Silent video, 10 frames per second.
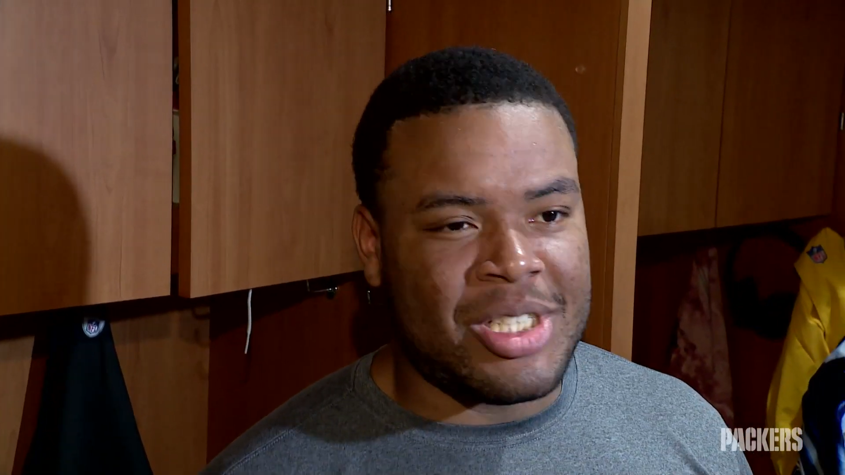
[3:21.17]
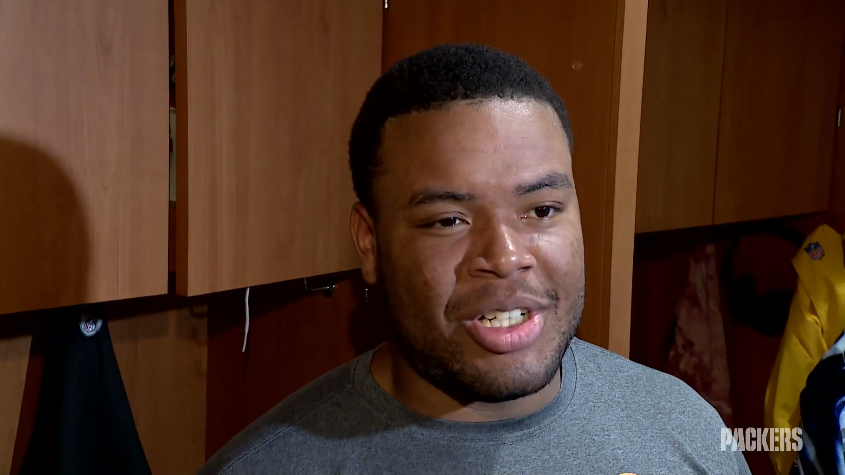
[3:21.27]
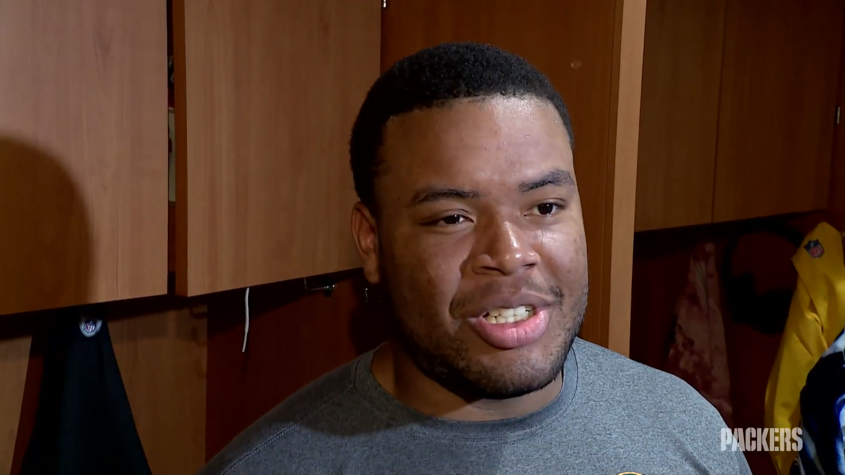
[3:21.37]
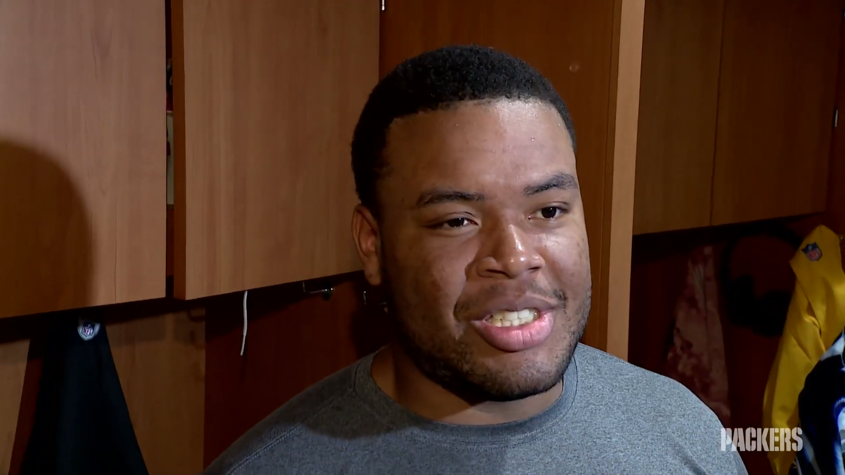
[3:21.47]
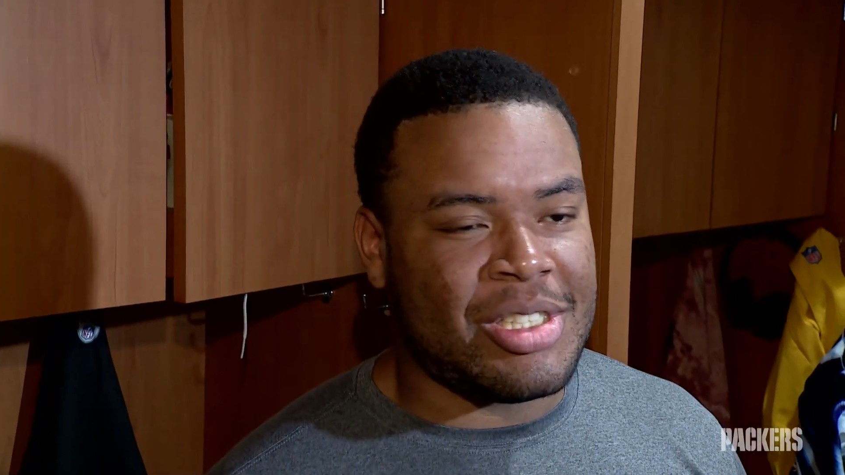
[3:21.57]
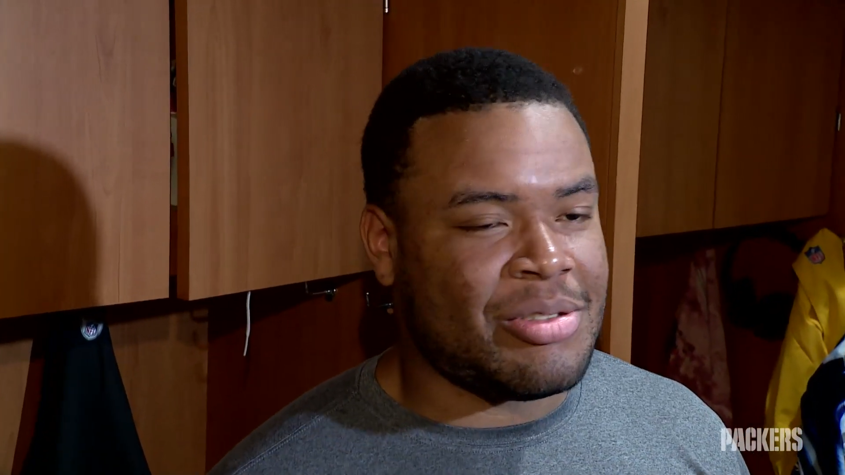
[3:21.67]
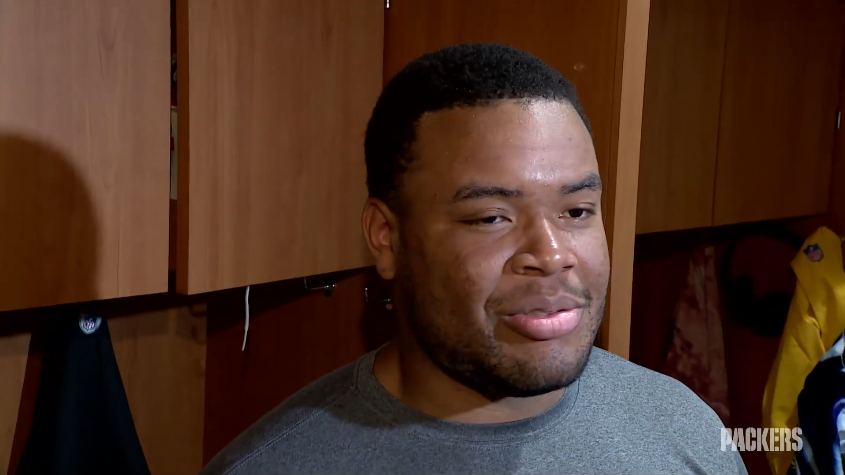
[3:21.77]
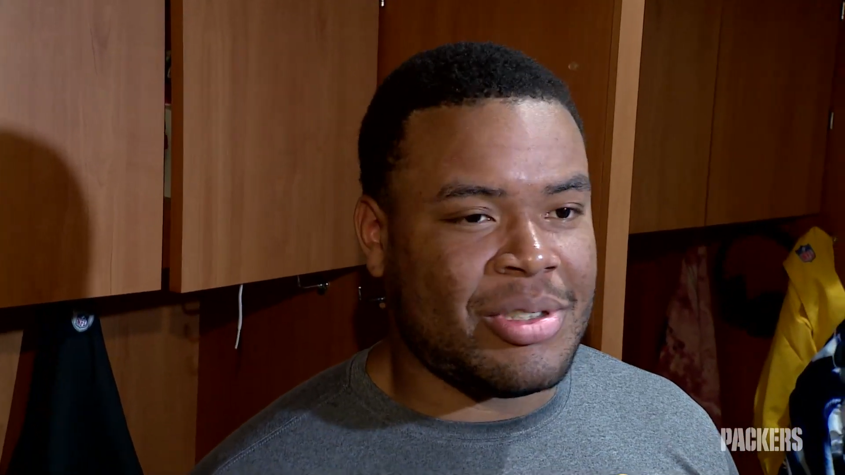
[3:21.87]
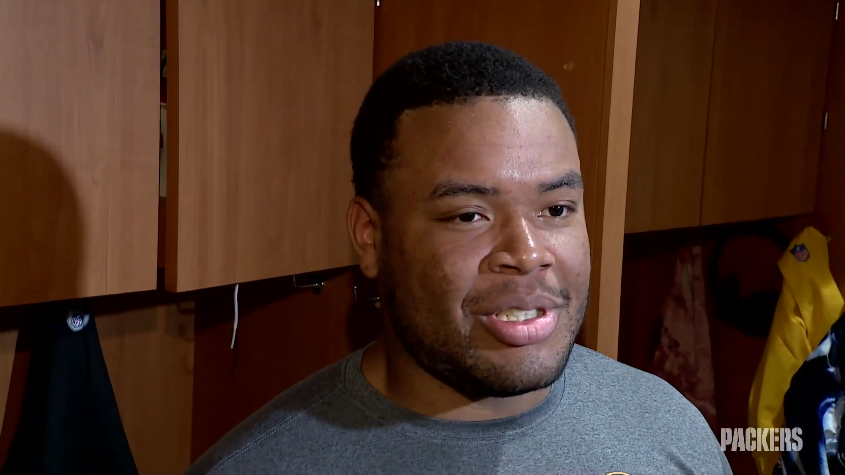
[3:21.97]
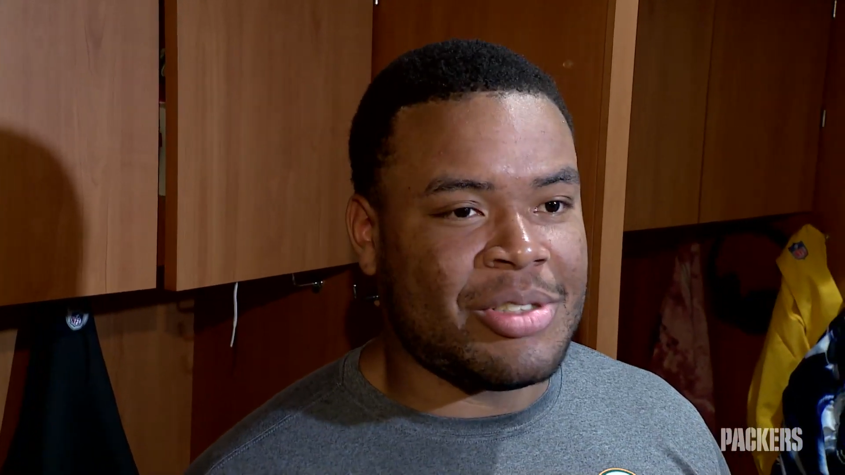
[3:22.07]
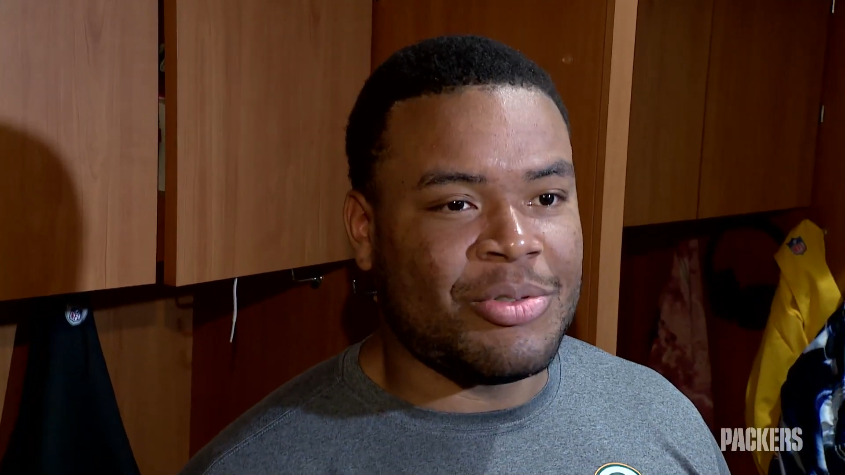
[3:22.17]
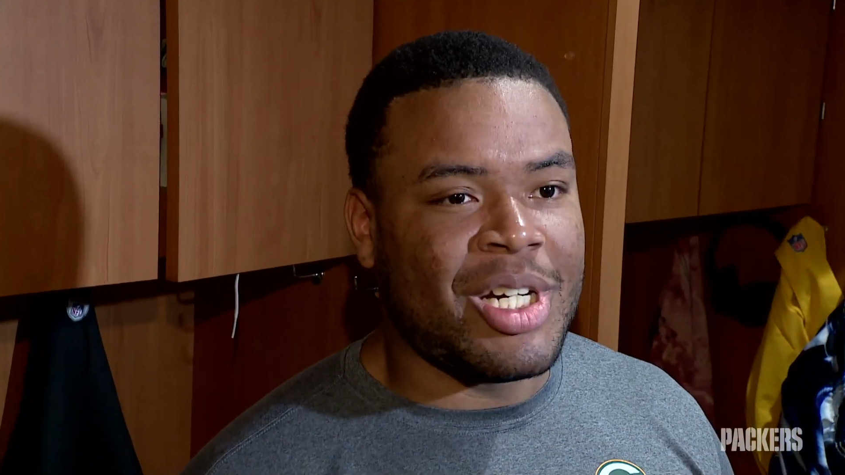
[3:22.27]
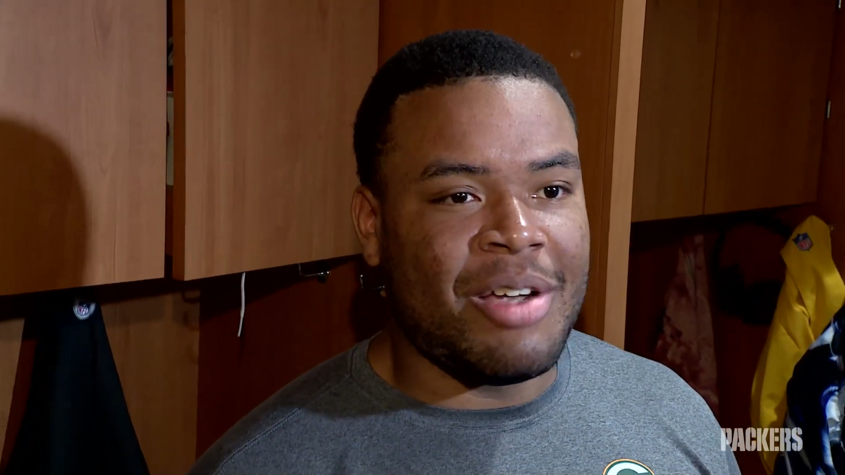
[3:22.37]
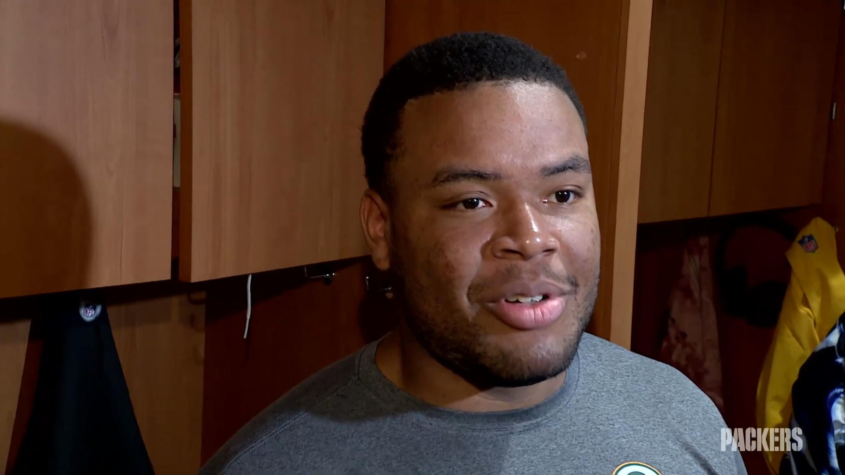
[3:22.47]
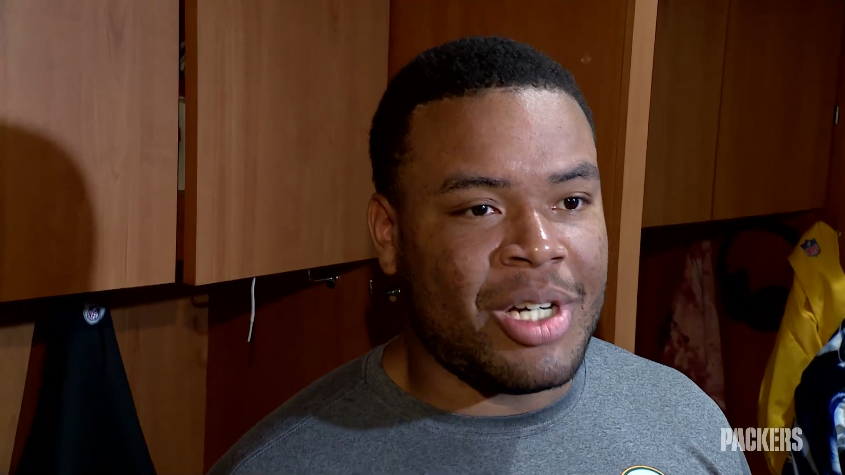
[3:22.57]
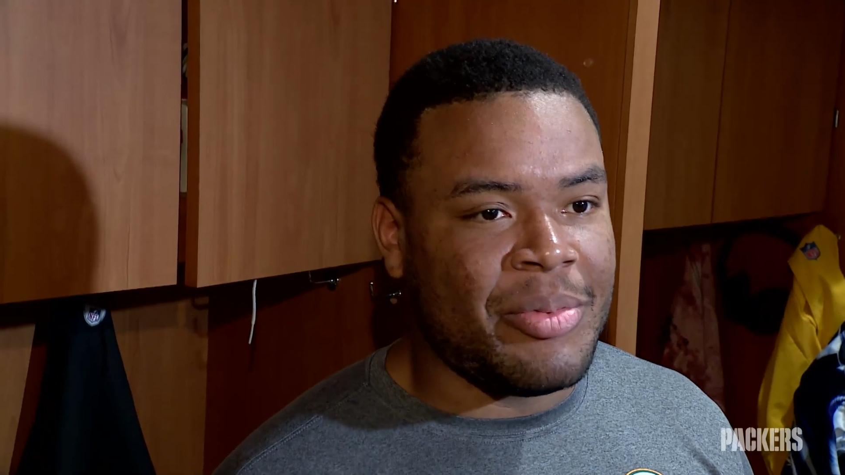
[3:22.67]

on is whatever.